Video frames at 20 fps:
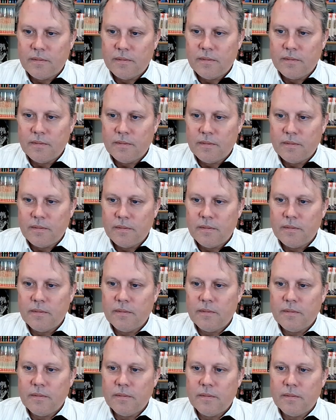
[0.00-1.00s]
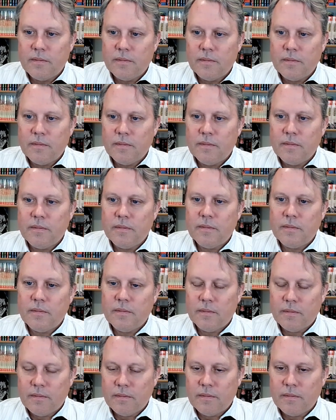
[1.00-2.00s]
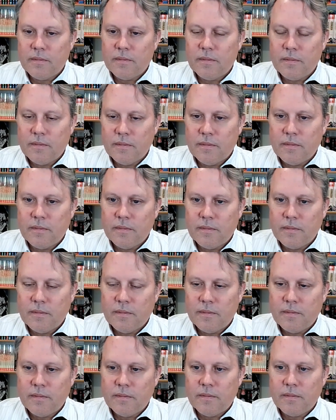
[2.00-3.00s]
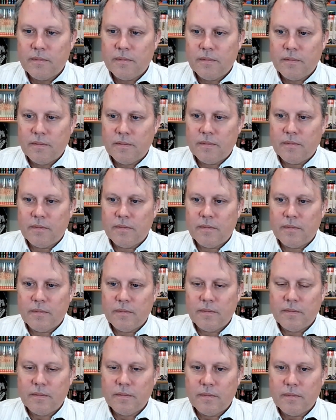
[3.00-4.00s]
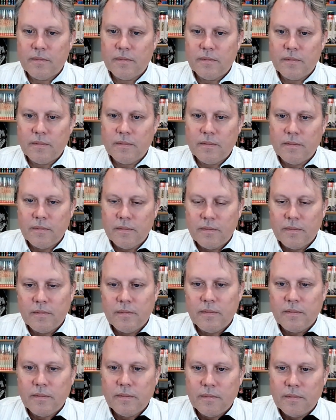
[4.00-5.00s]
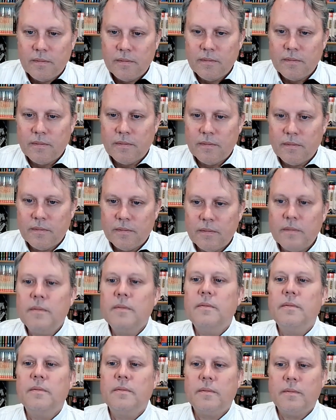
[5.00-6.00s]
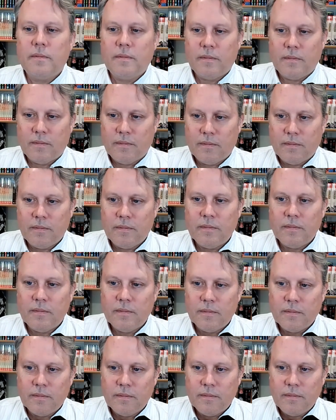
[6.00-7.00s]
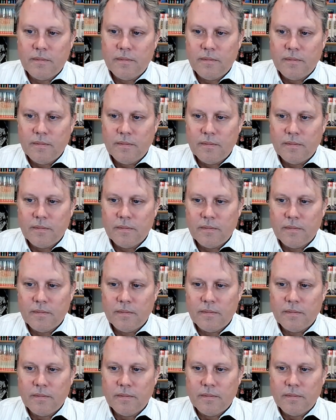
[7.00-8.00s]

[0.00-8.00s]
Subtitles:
The person shown says nothing.